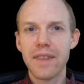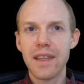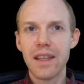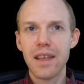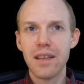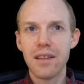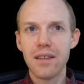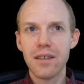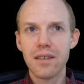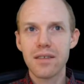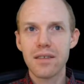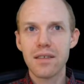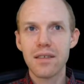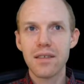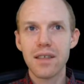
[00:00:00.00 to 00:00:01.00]
it looks
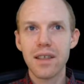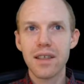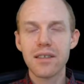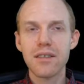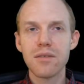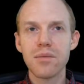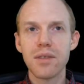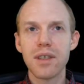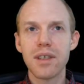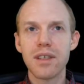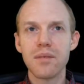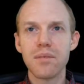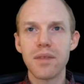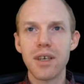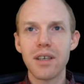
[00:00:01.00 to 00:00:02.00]
a little nicer, but
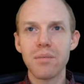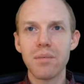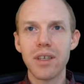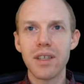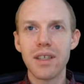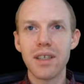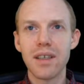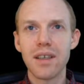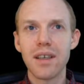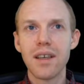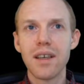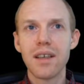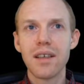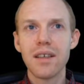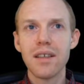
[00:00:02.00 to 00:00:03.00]
in my opinion,
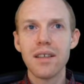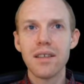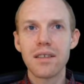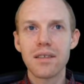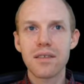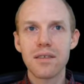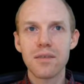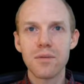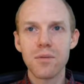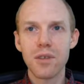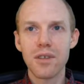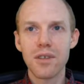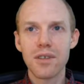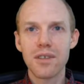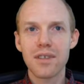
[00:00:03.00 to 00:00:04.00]
it's
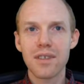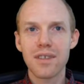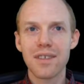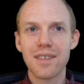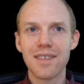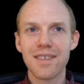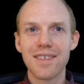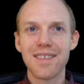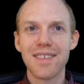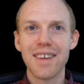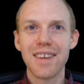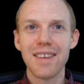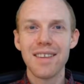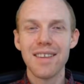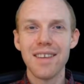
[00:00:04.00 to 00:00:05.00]
worse
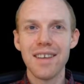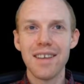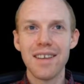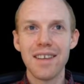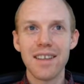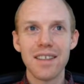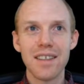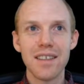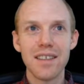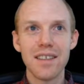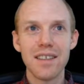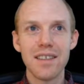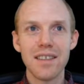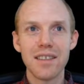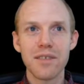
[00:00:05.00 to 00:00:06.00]
than
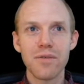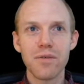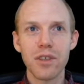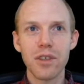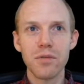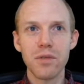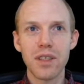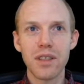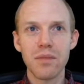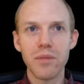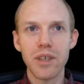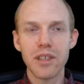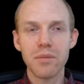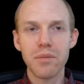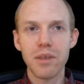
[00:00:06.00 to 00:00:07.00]
this free one,
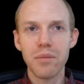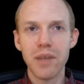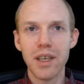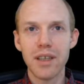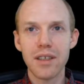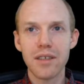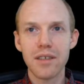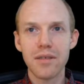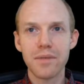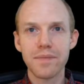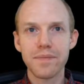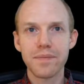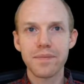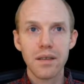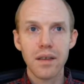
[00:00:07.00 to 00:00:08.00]
Measurement Manager.
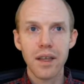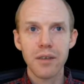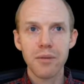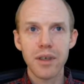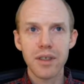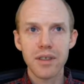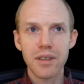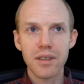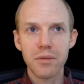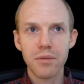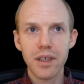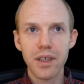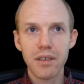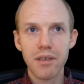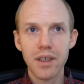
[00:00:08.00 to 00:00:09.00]
Anyway, just to
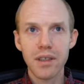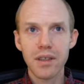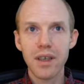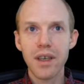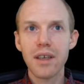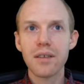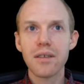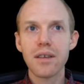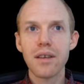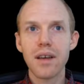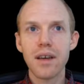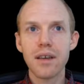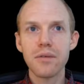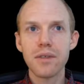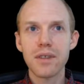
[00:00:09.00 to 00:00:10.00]
reiterate that,
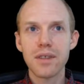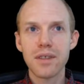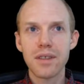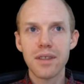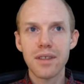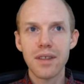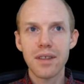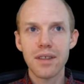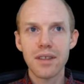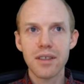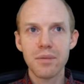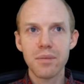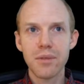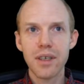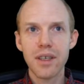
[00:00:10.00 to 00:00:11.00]
I would, at this
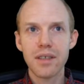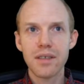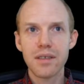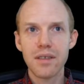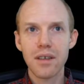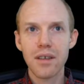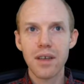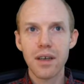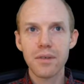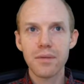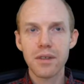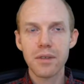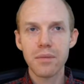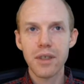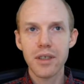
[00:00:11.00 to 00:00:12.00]
point, start off
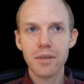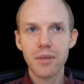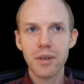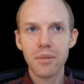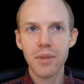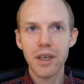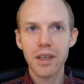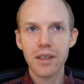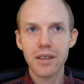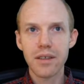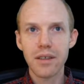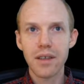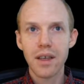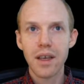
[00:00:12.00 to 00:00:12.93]
with the Measurement Manager.